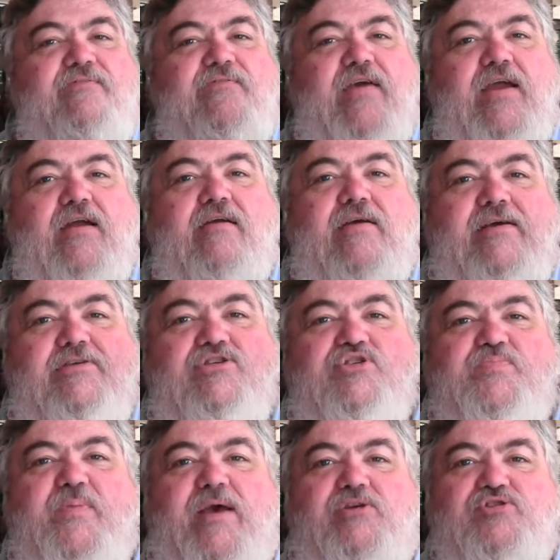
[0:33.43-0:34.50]
very
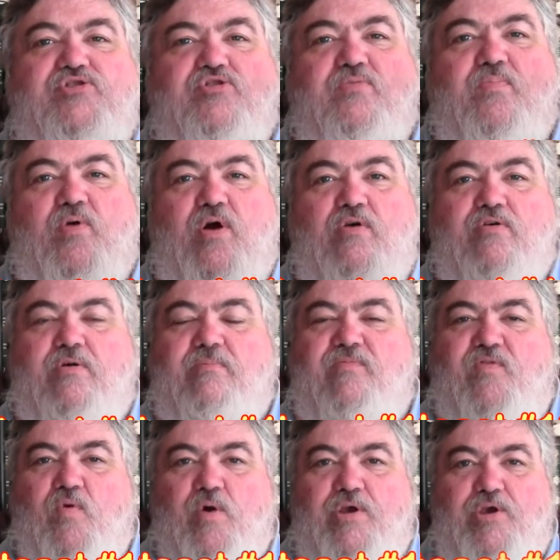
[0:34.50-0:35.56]
special program
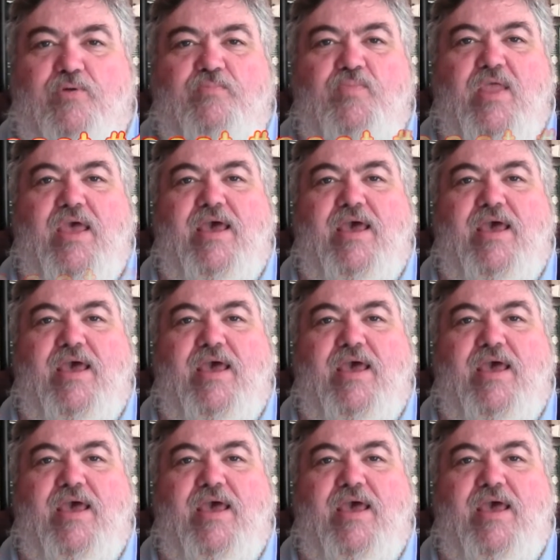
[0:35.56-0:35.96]
for you